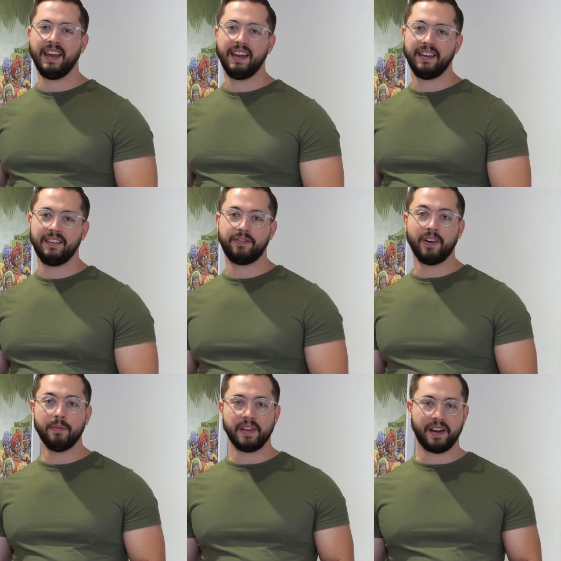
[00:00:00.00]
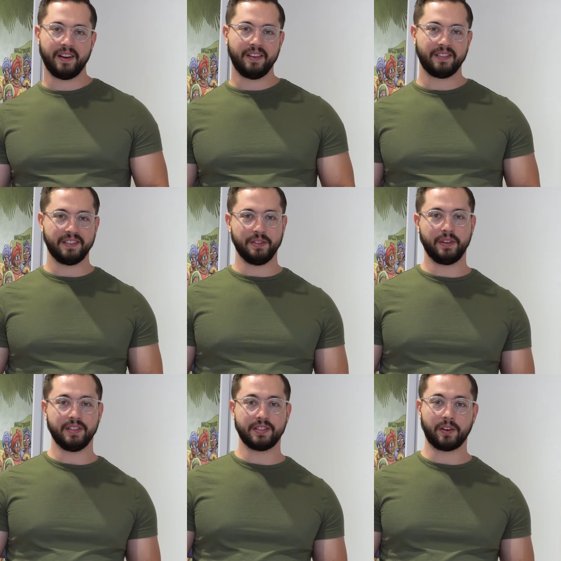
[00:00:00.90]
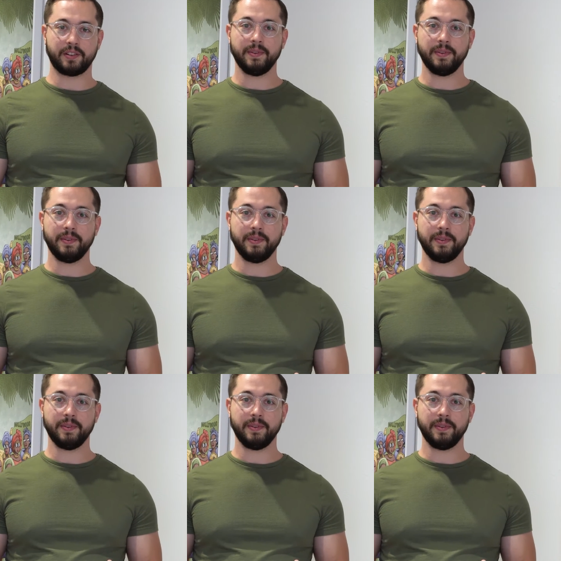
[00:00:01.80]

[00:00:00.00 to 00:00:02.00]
And from there, you can start to